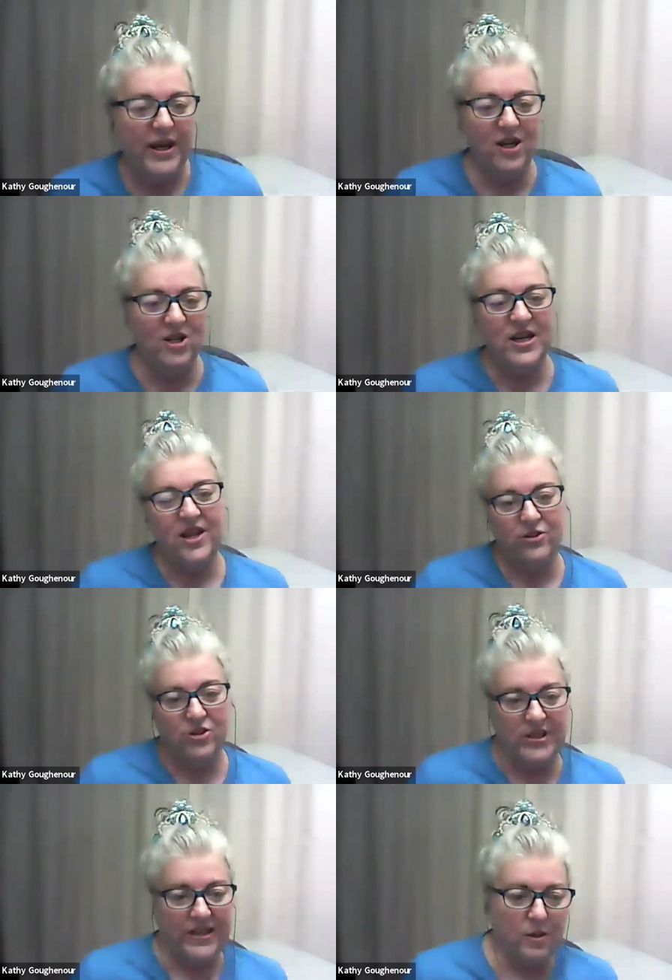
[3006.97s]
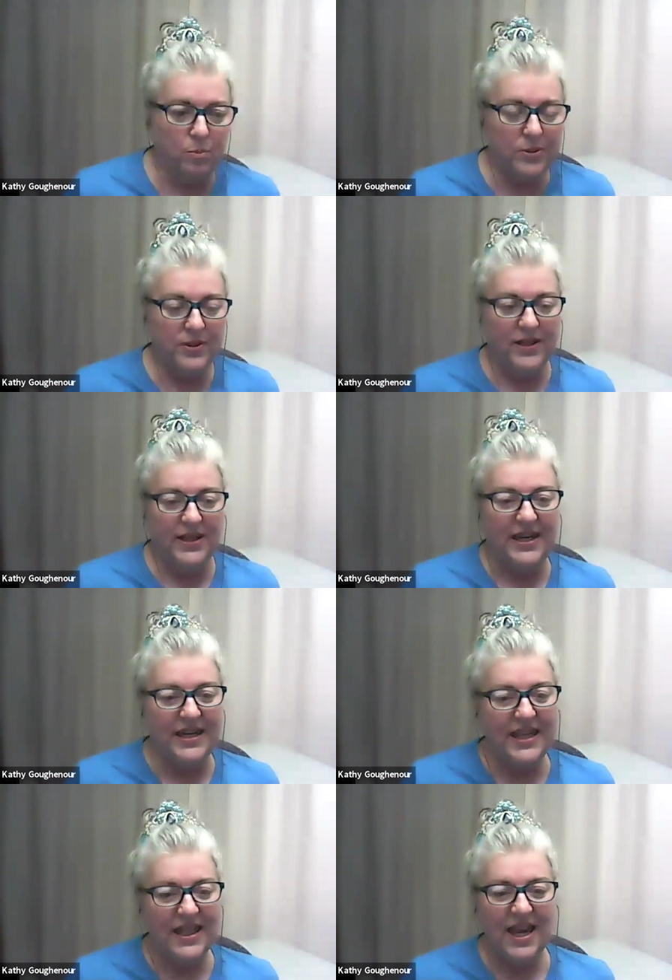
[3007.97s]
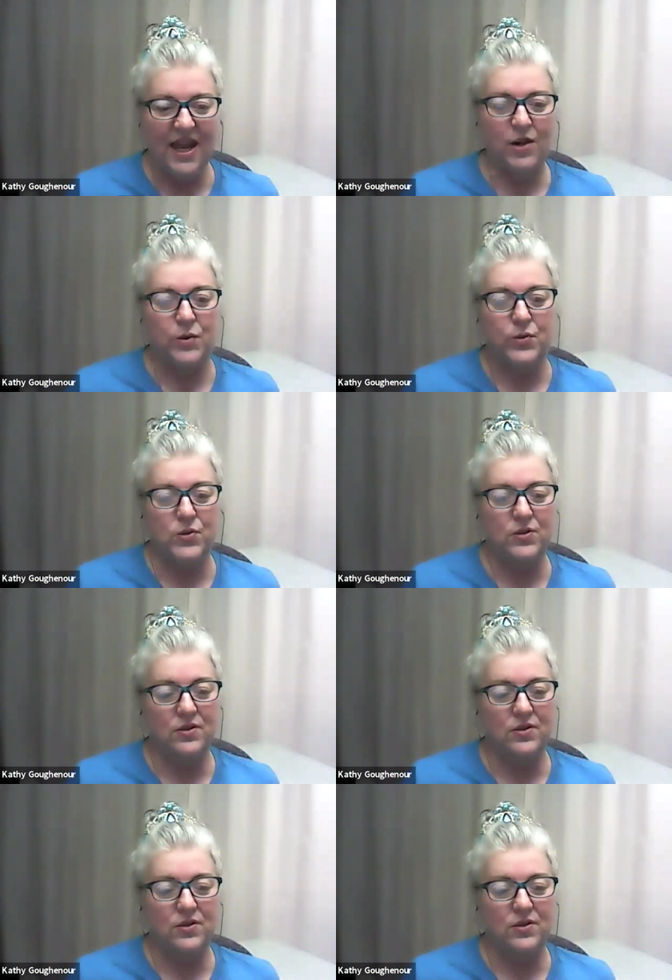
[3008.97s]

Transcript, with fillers: Here's another tip. Anything else?